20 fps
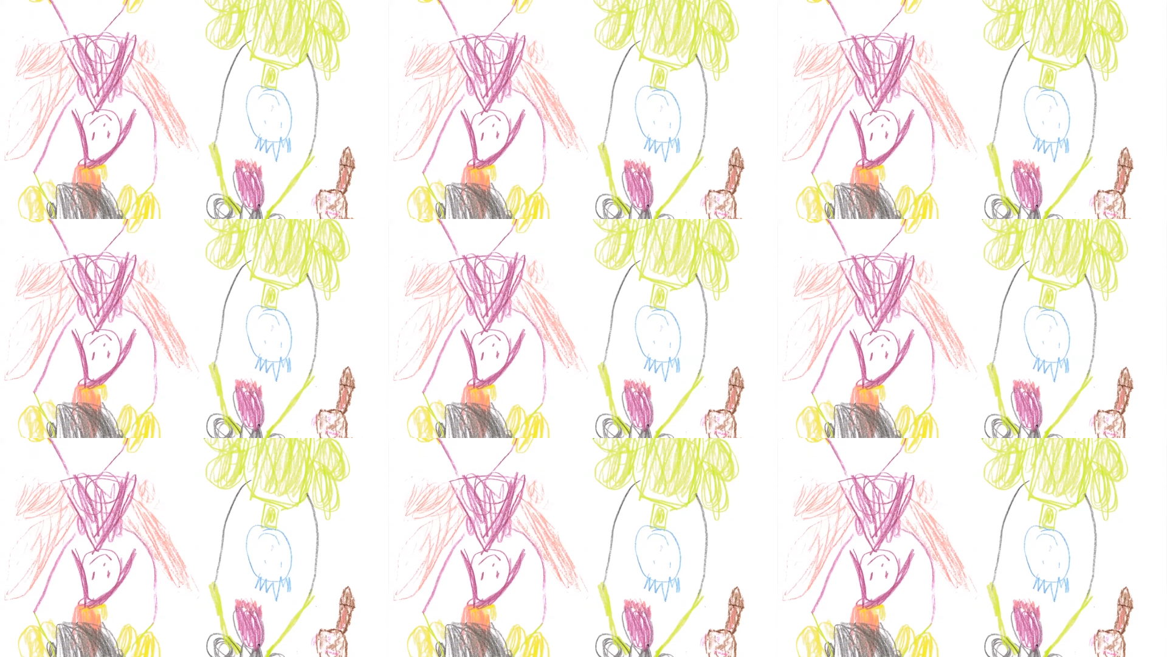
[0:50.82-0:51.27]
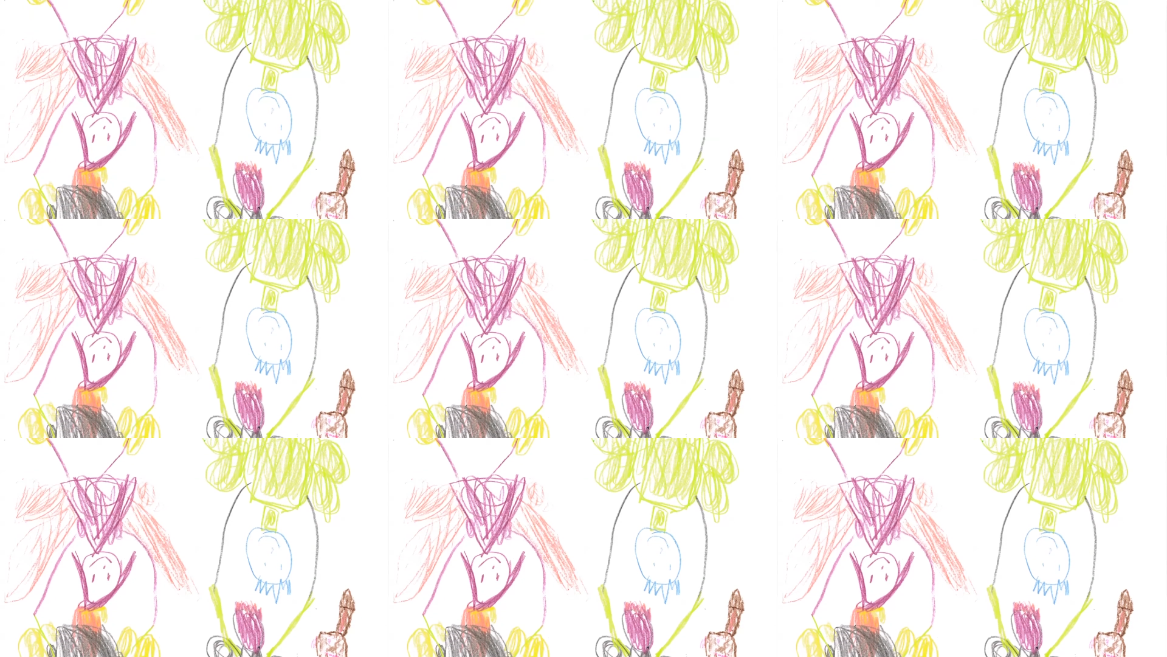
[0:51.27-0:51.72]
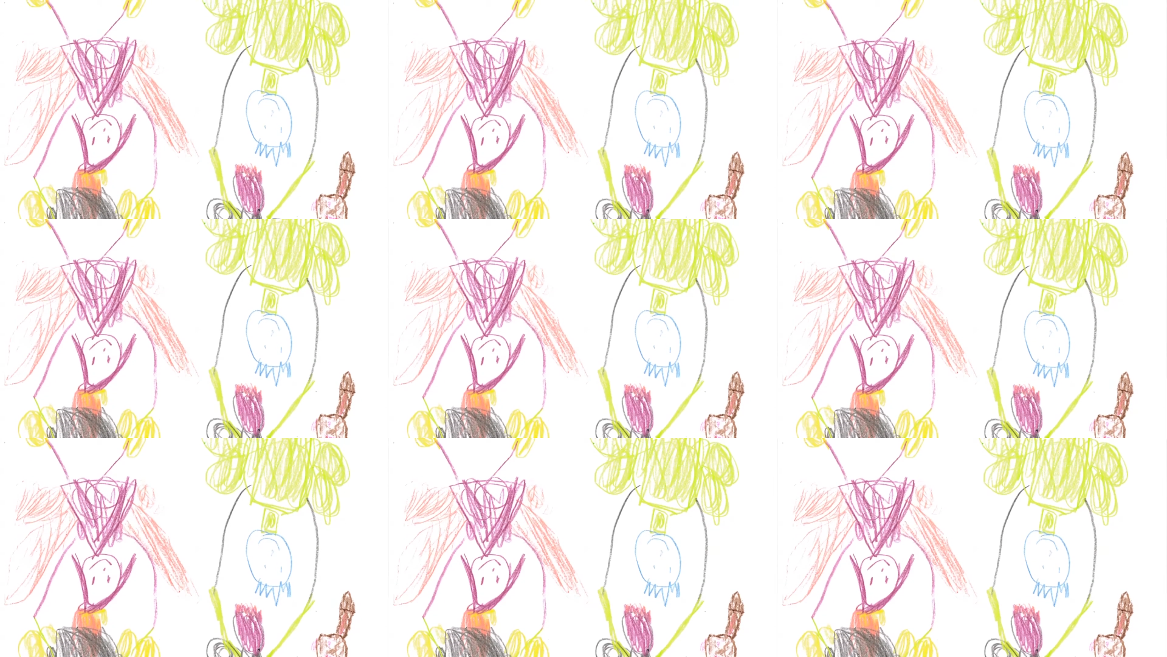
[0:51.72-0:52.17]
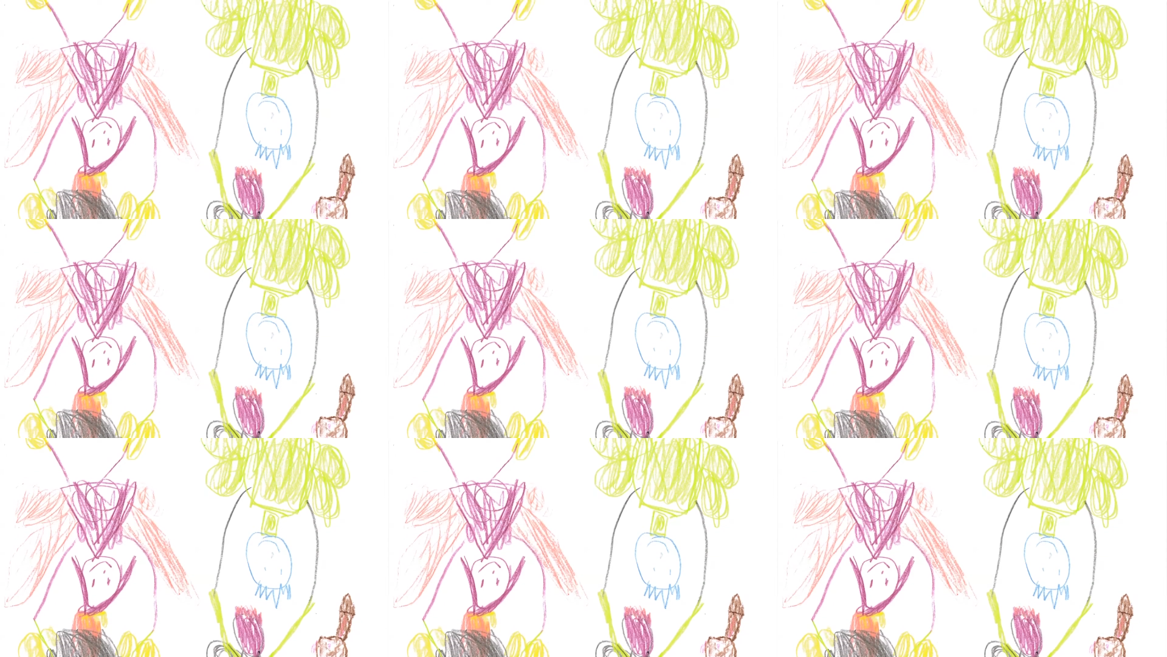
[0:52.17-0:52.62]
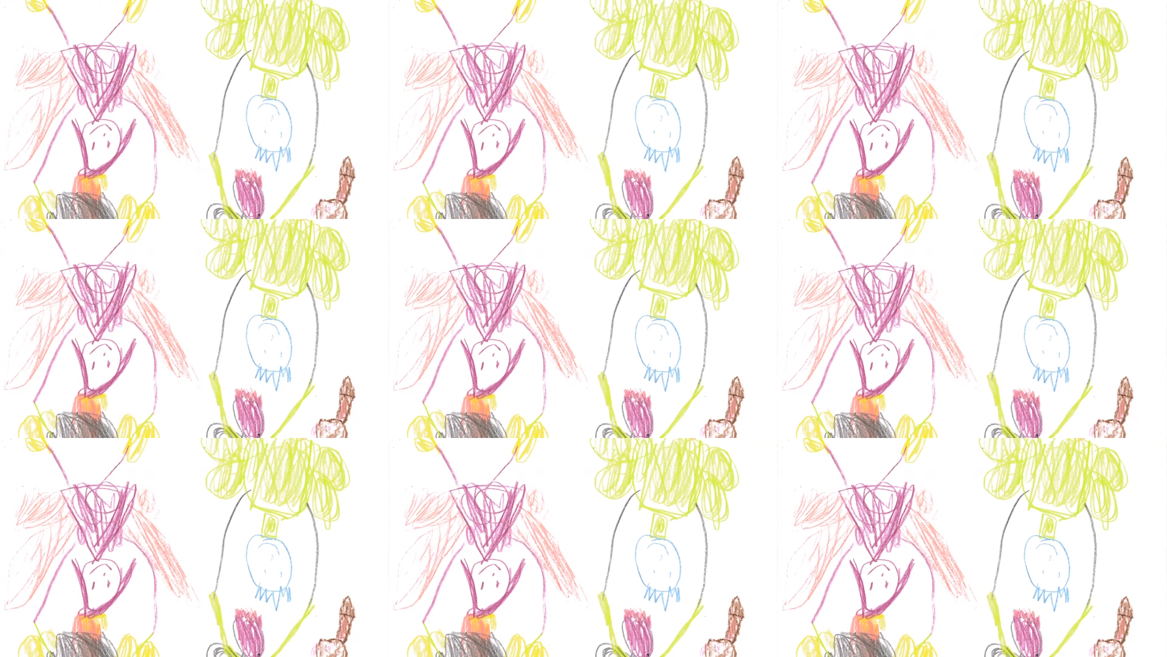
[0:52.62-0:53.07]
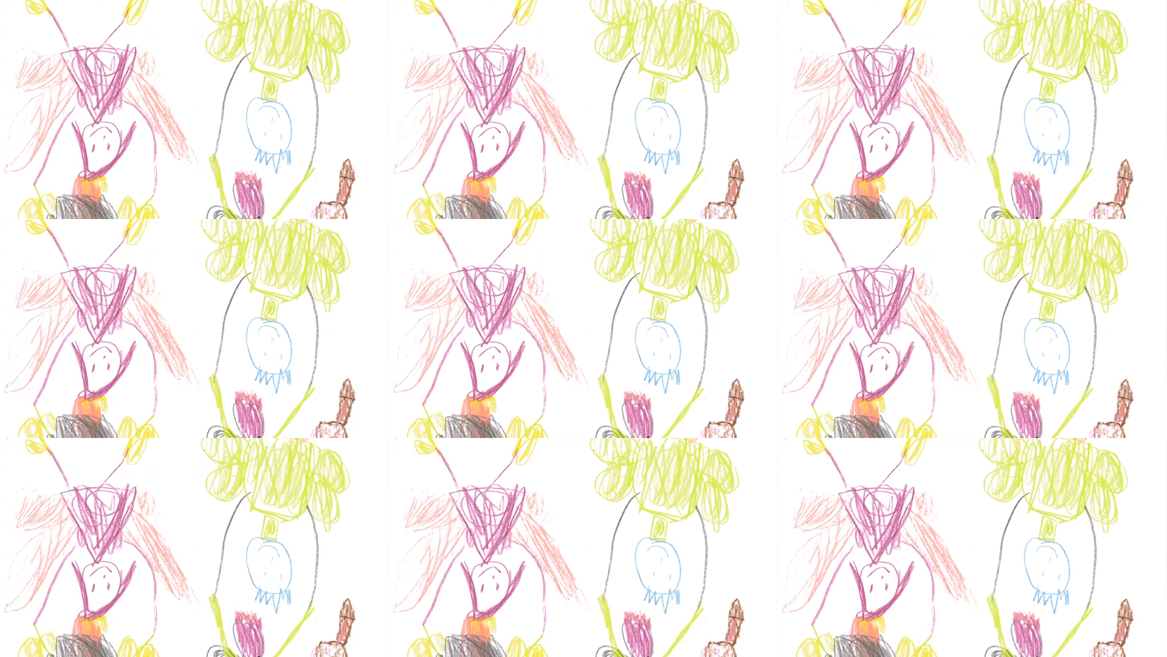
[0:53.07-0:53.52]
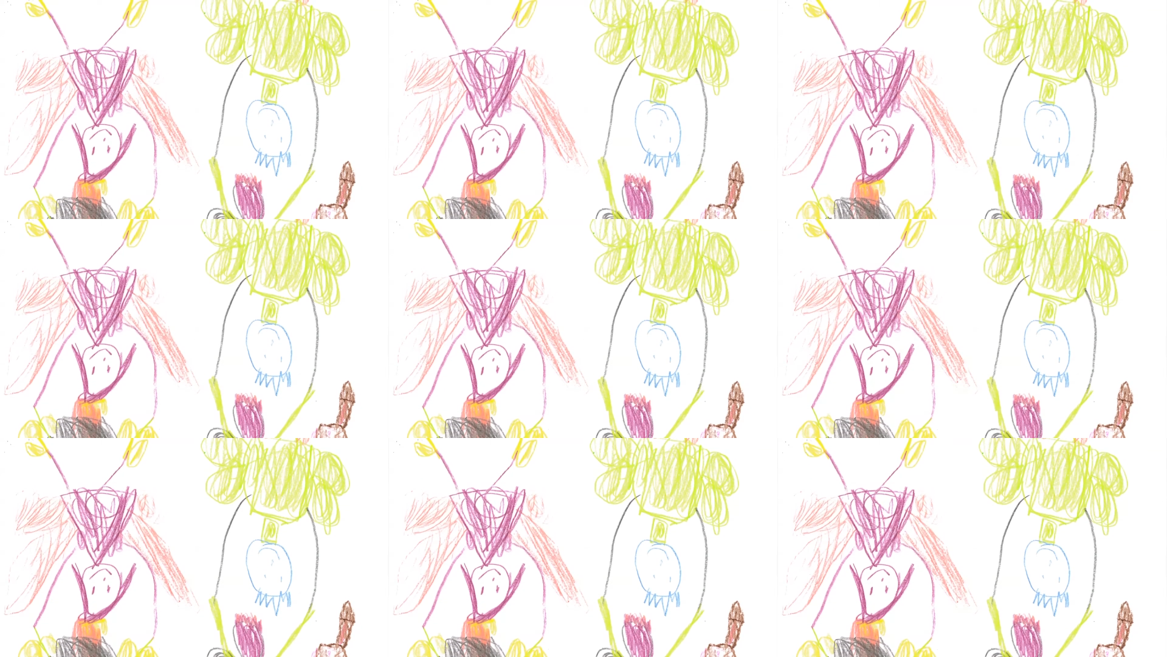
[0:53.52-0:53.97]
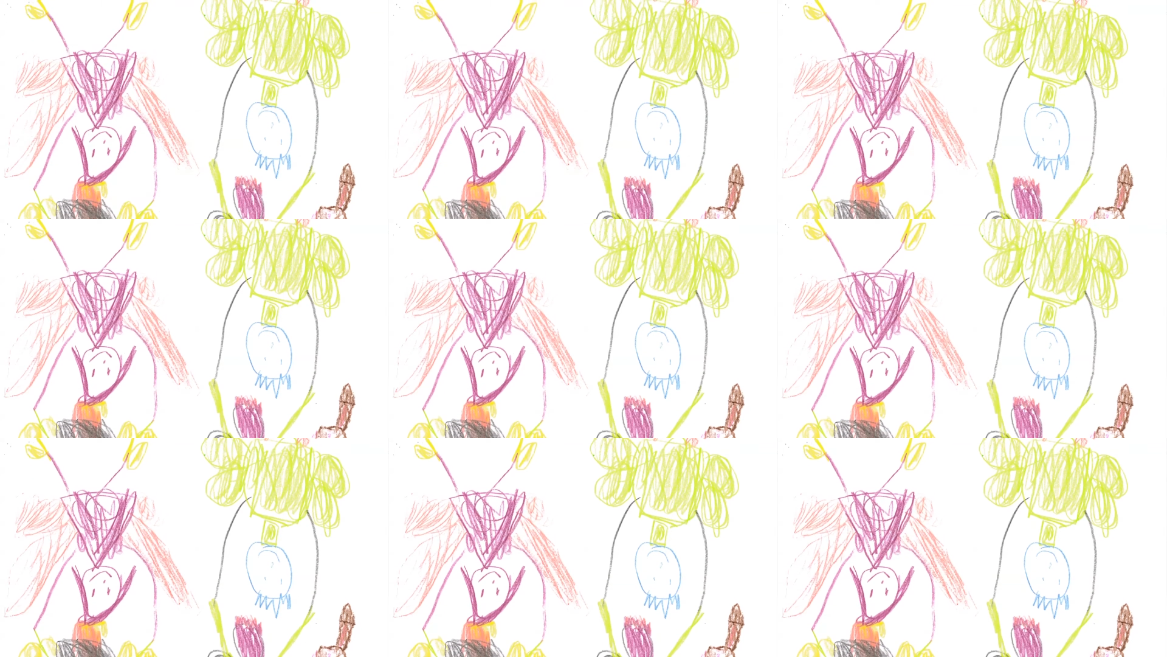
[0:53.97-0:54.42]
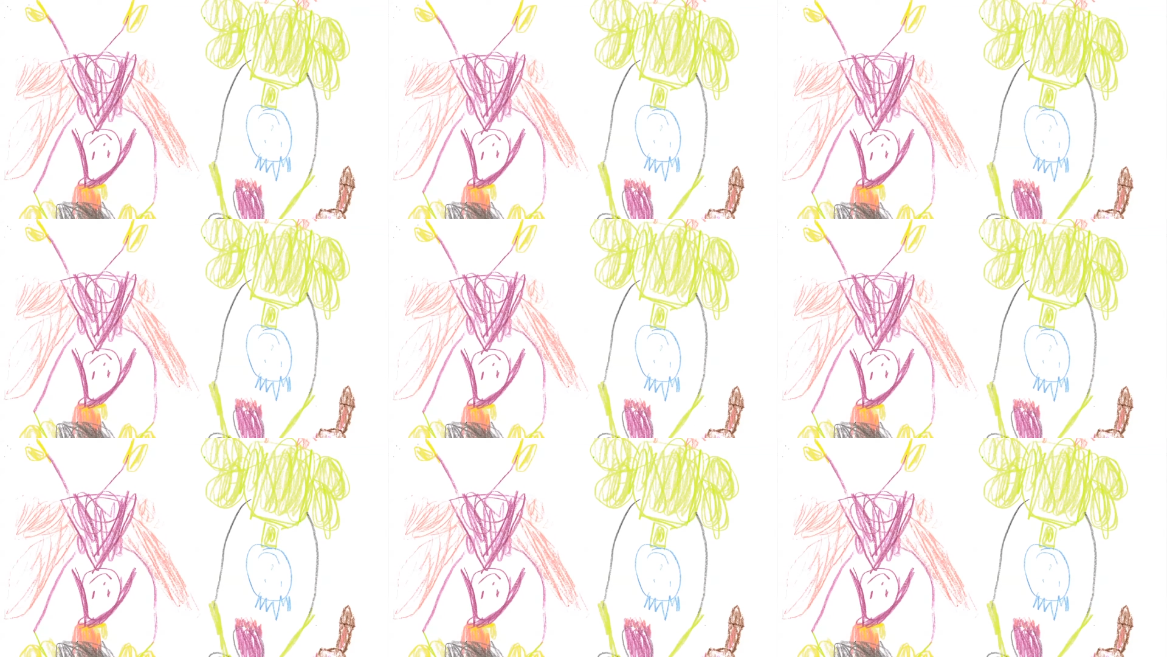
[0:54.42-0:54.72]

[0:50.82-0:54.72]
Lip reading: (no speaker visible)